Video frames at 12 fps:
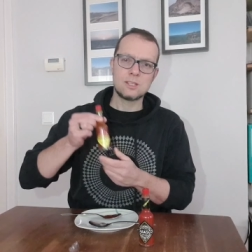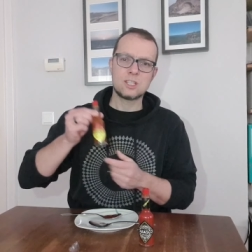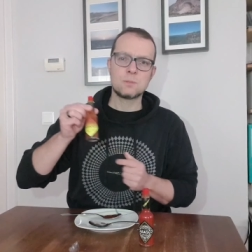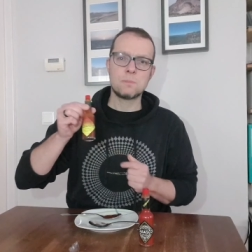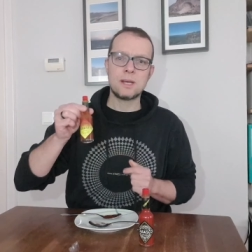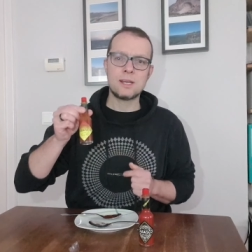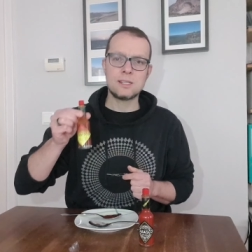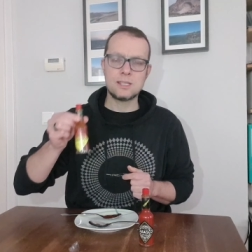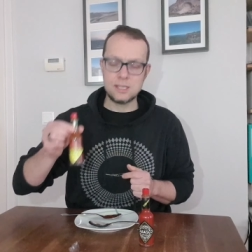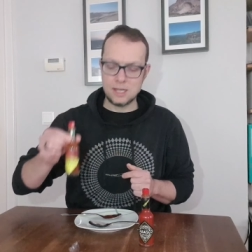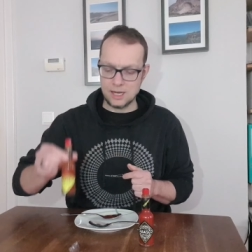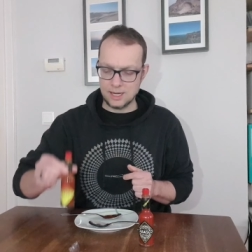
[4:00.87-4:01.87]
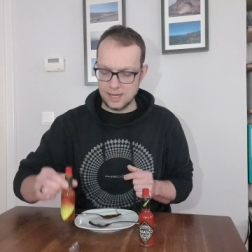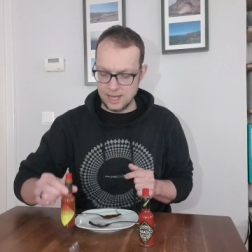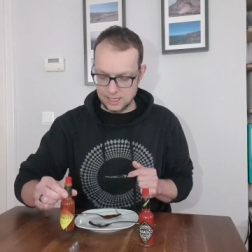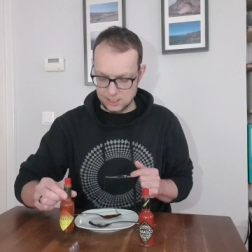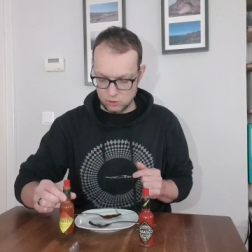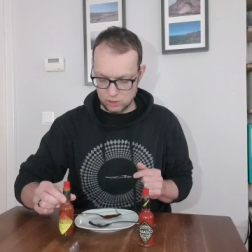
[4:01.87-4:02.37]
spicy and
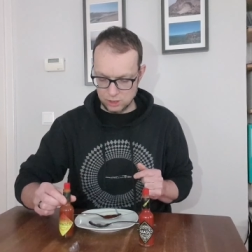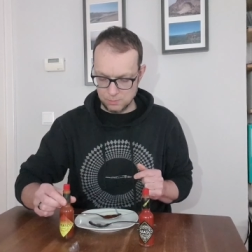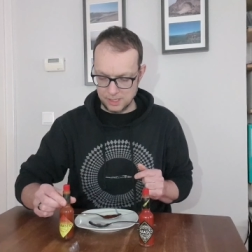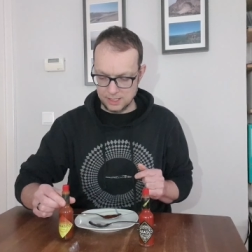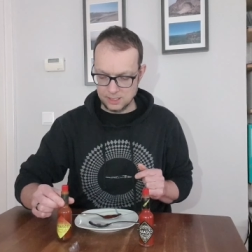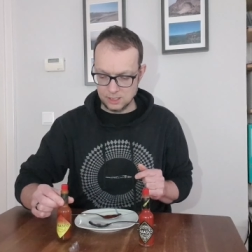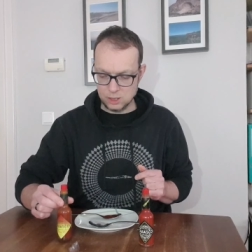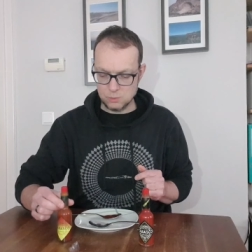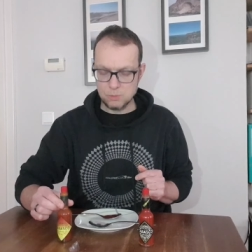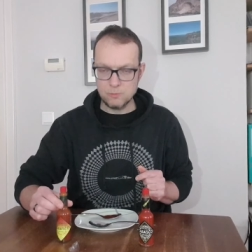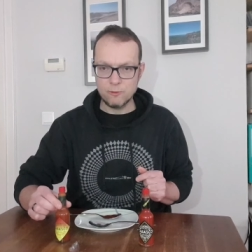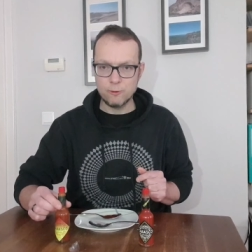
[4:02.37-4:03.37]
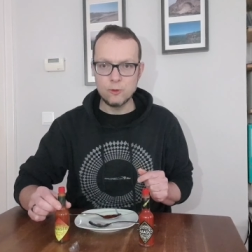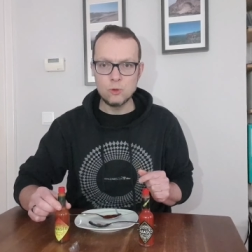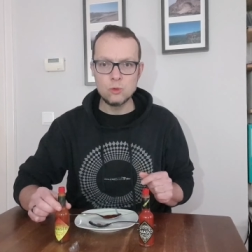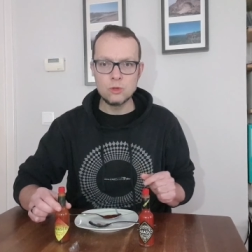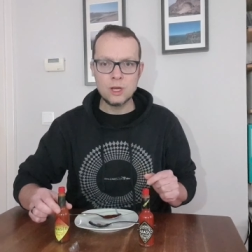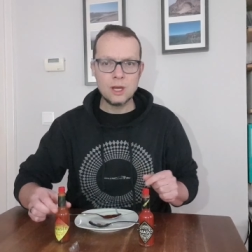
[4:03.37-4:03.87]
extra spicy
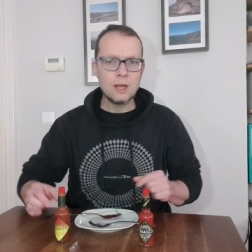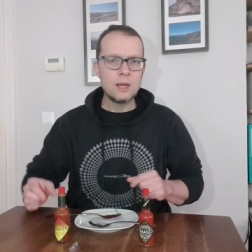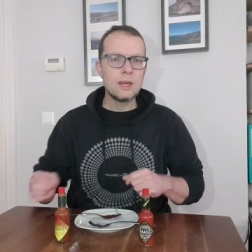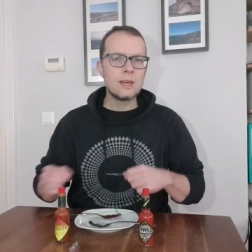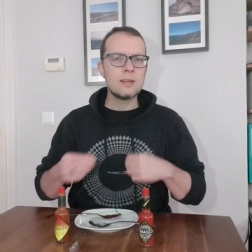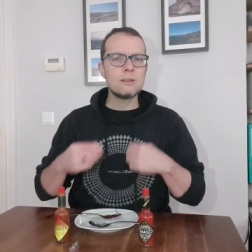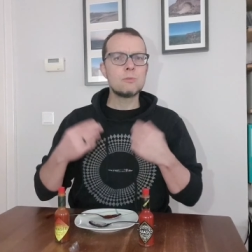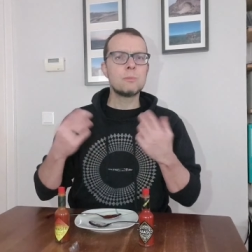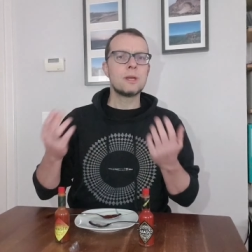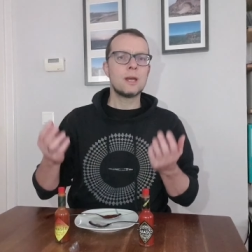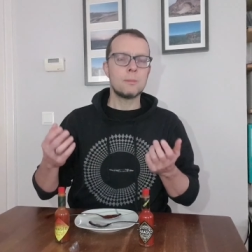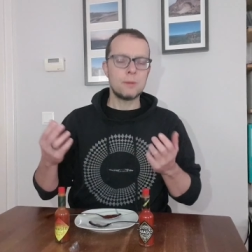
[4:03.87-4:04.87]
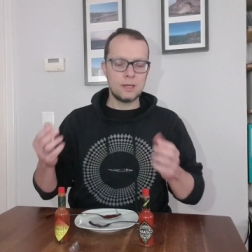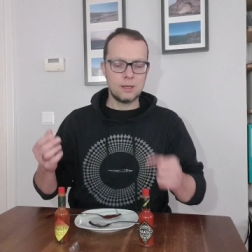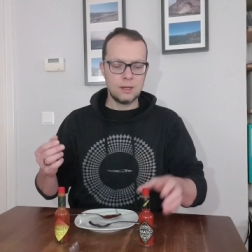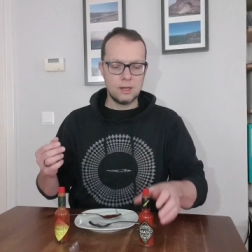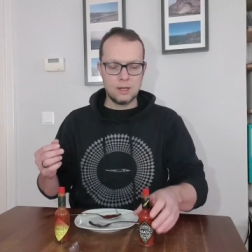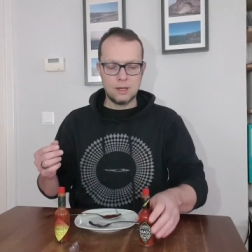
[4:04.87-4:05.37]
food is
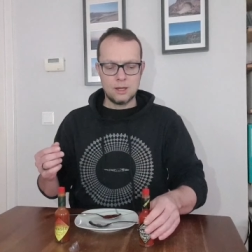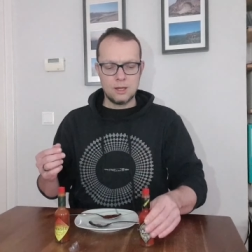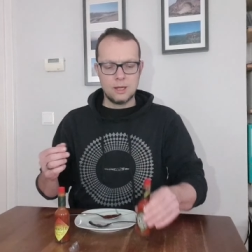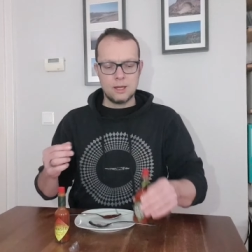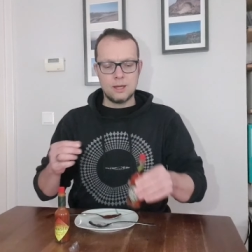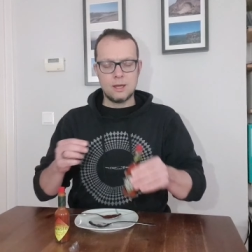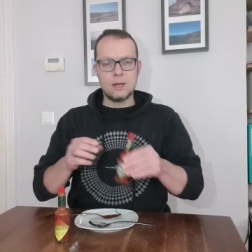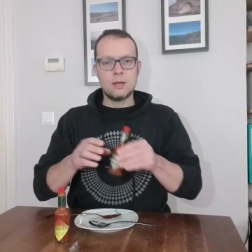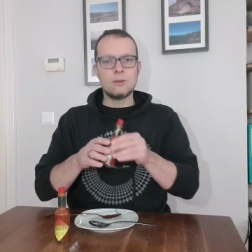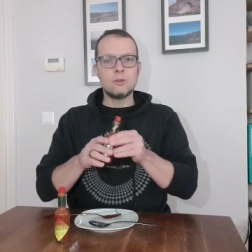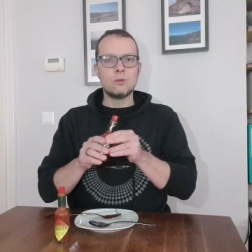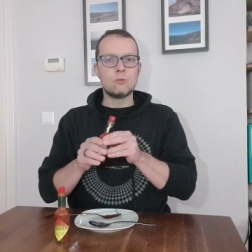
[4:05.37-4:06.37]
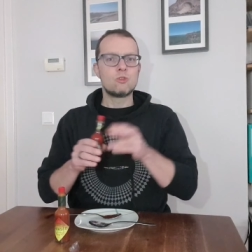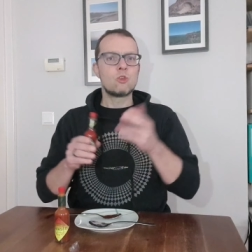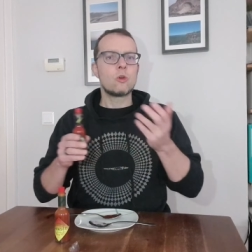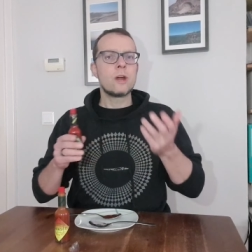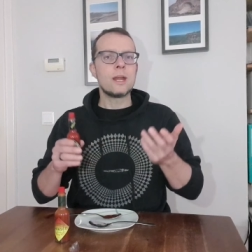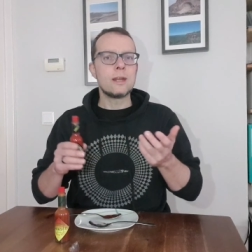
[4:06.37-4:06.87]
becoming a new
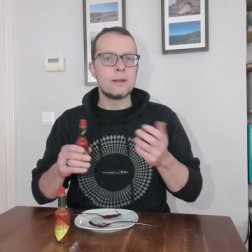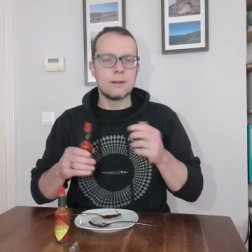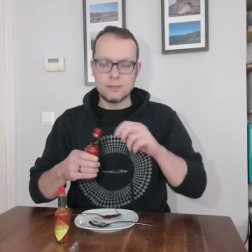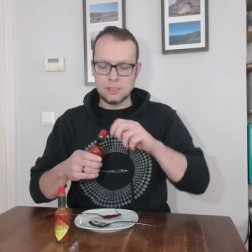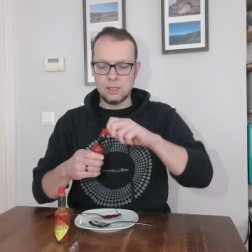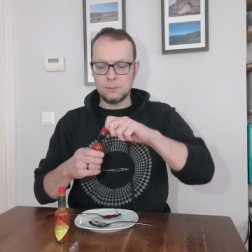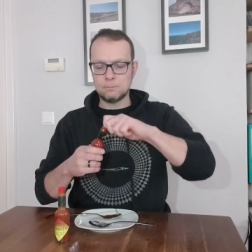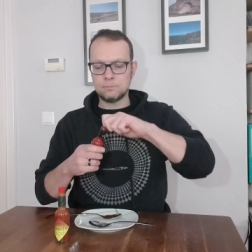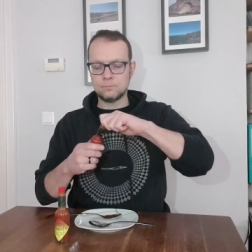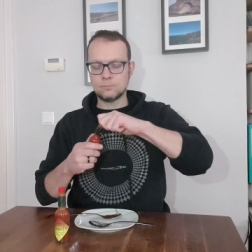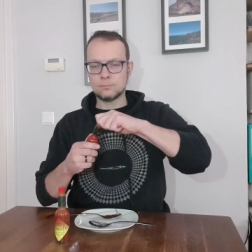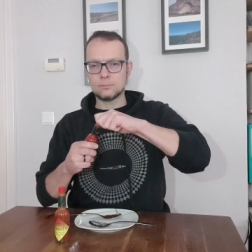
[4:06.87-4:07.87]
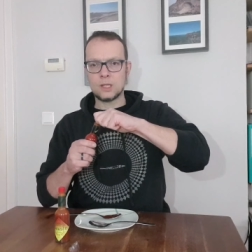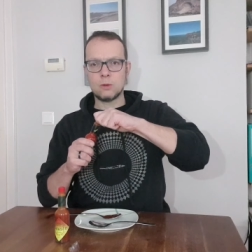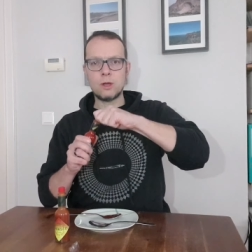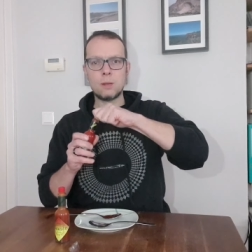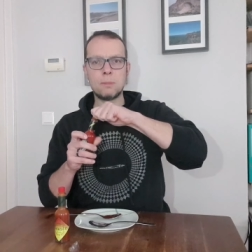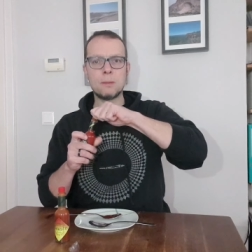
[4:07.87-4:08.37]
trend,
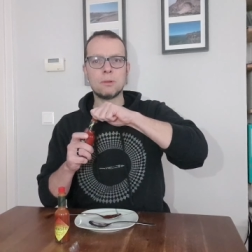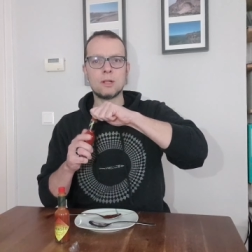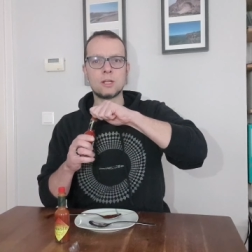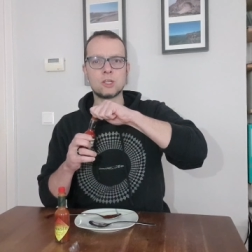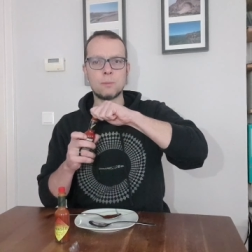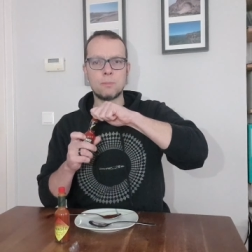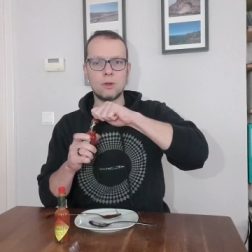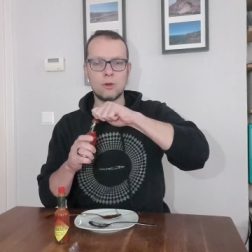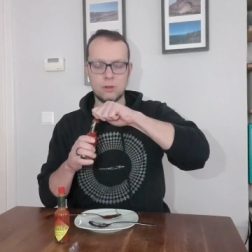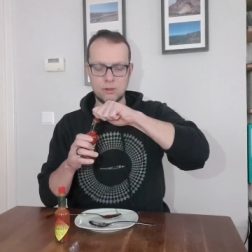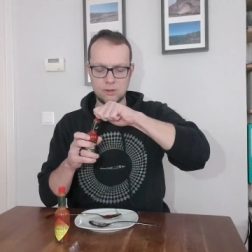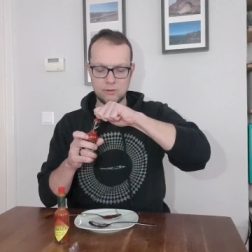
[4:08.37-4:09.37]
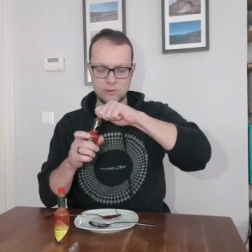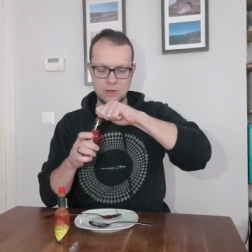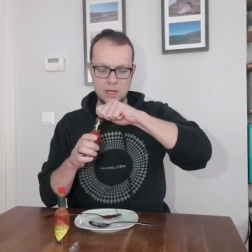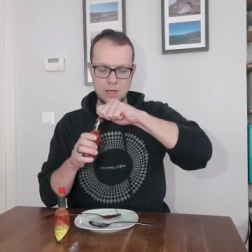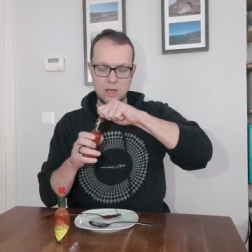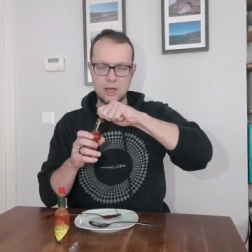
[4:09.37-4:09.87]
right? People are jumping on
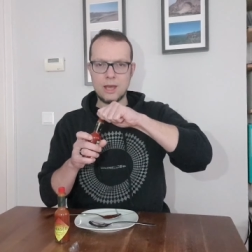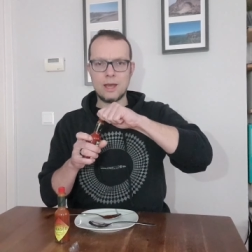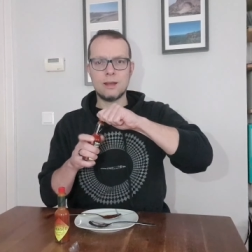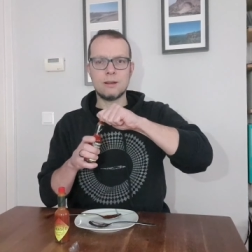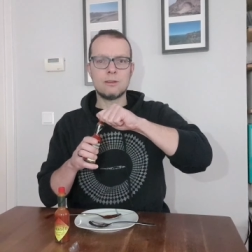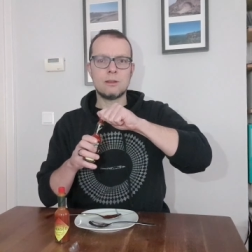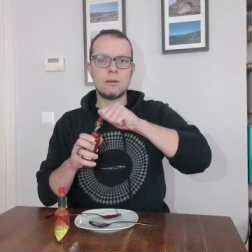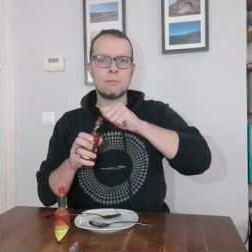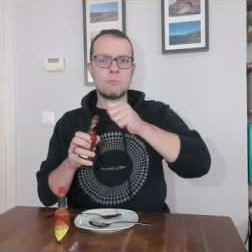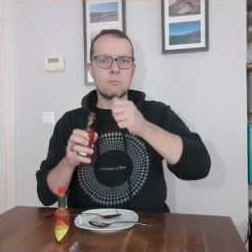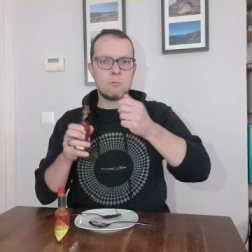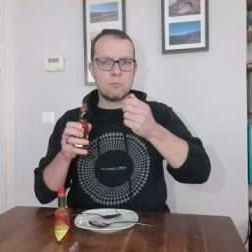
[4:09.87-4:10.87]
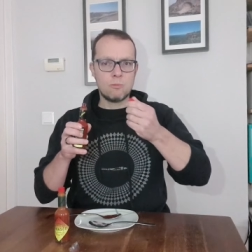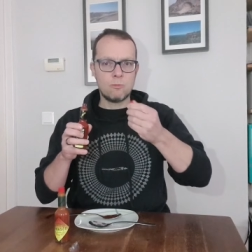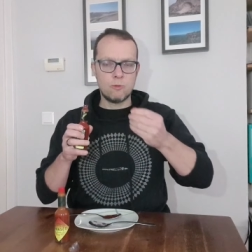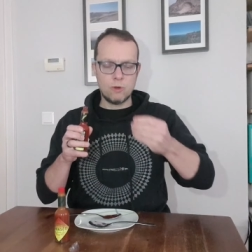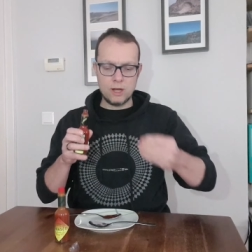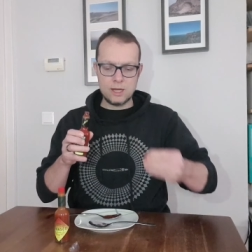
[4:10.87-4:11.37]
this, and
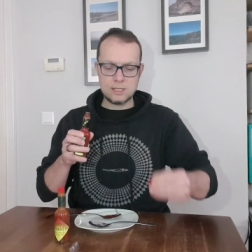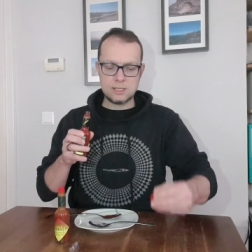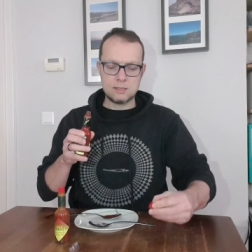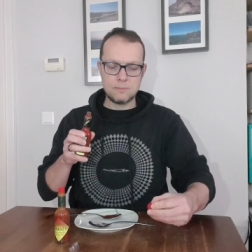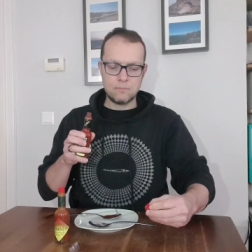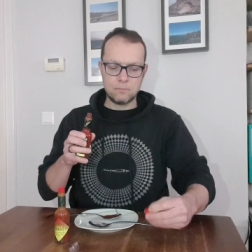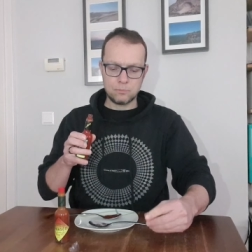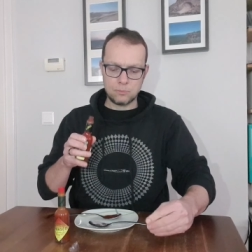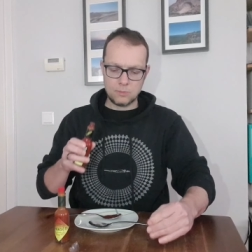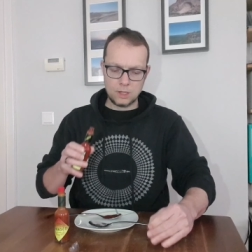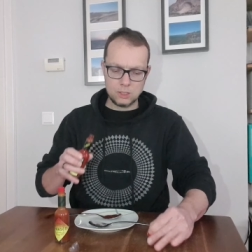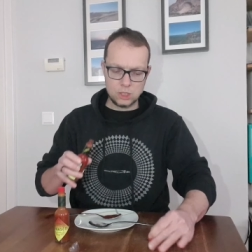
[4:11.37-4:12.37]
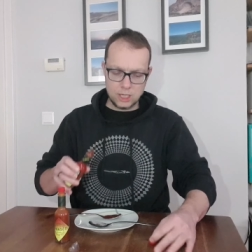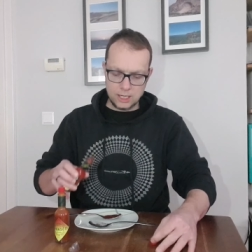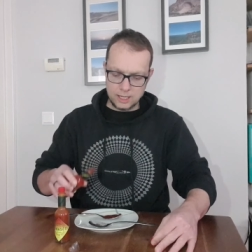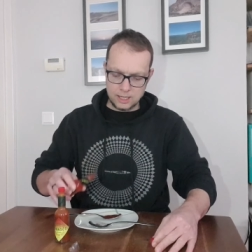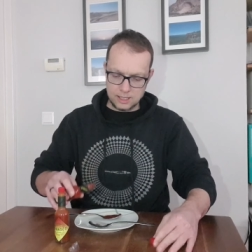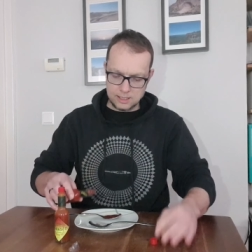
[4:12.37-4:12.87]
for us
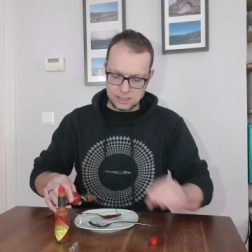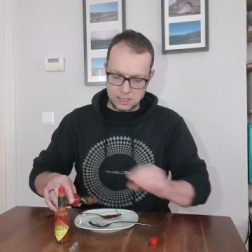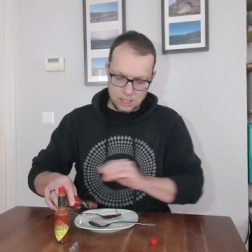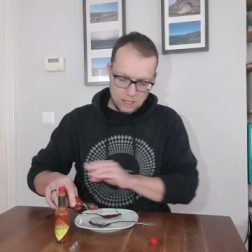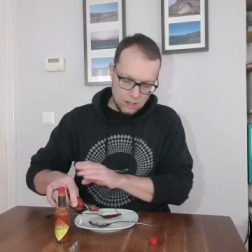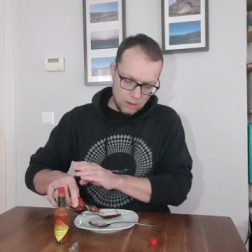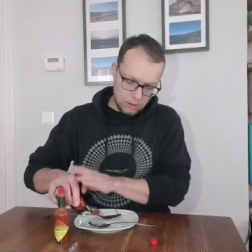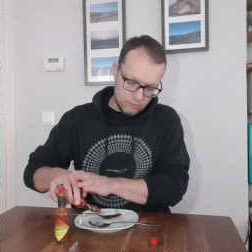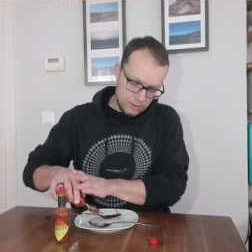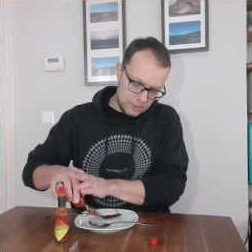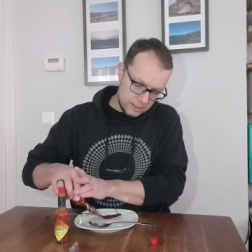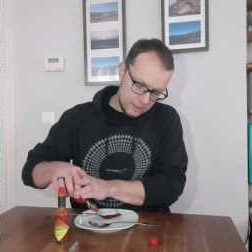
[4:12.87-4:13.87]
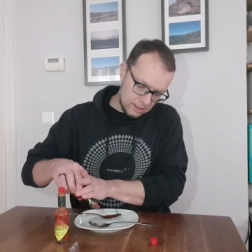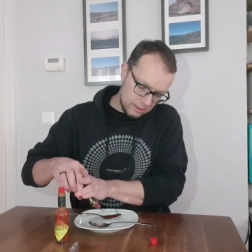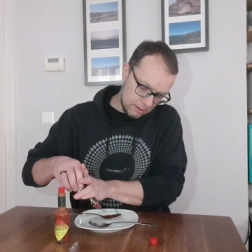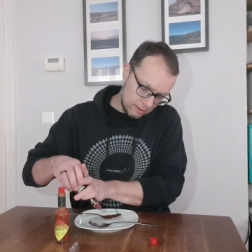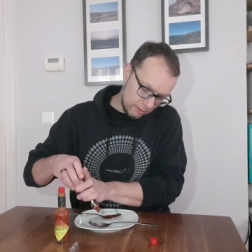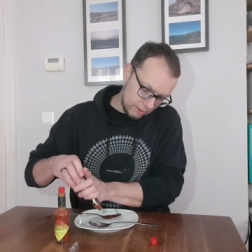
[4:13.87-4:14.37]
chili heads,
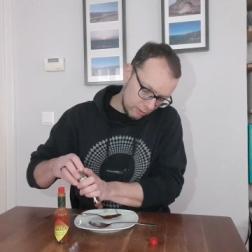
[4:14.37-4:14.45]
obviously this